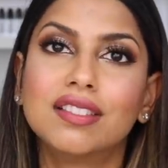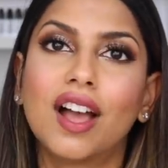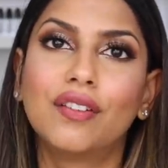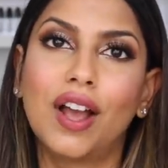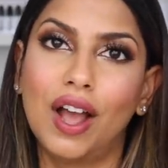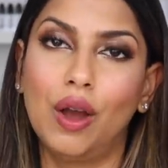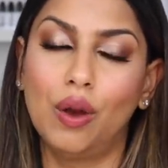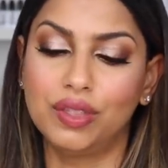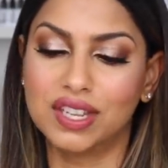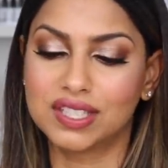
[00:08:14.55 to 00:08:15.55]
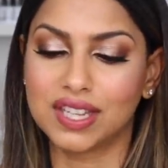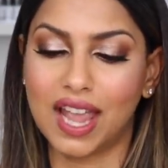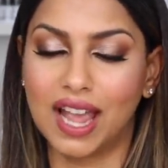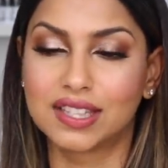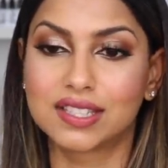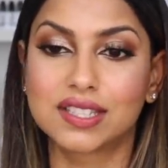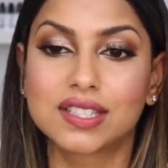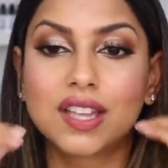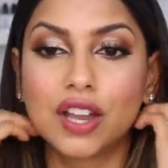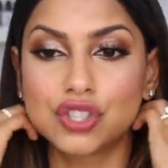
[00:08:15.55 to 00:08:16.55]
love how this adds
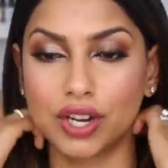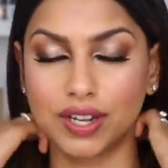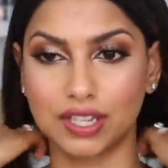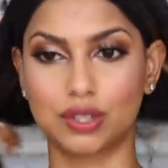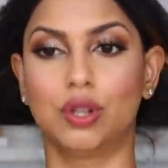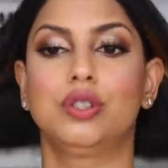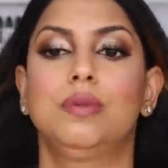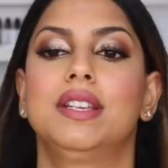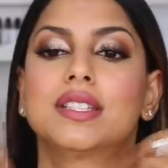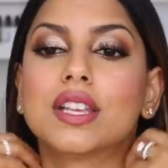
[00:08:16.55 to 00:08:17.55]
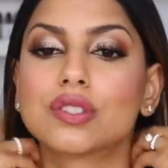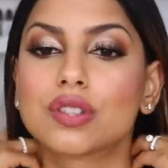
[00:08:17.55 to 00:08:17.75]
such a nice glow to my skin.